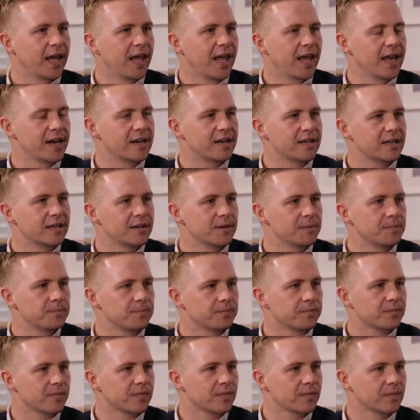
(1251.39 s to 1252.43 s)
And
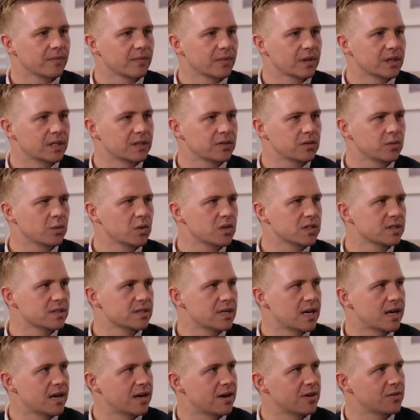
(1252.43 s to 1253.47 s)
um, this was
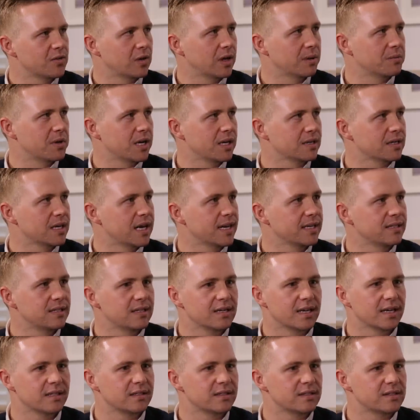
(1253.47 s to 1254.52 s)
now about
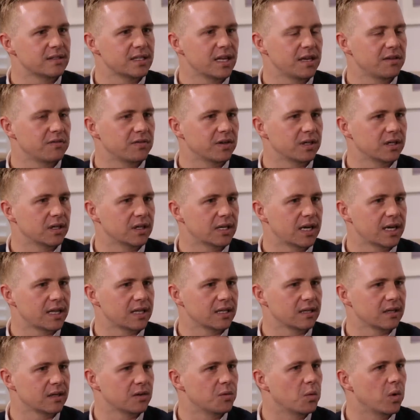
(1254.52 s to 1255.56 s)
1997, I
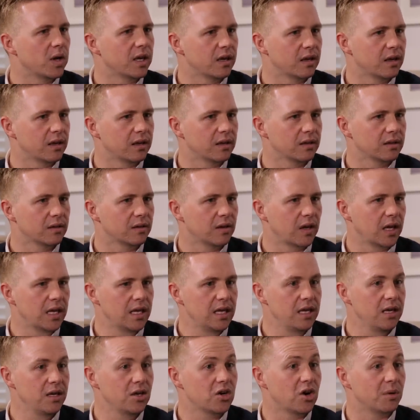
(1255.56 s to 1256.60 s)
think, where
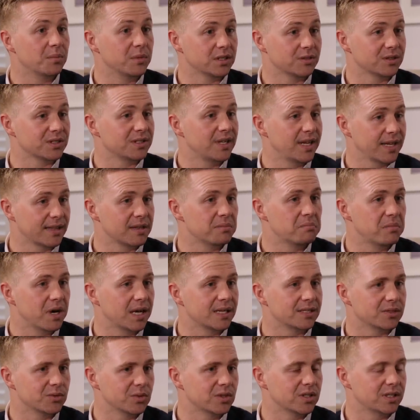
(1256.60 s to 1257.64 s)
e-commerce was like the
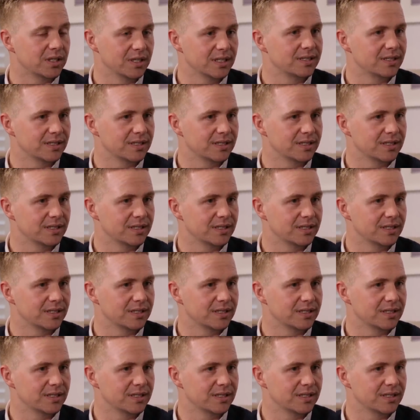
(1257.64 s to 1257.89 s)
buzzword.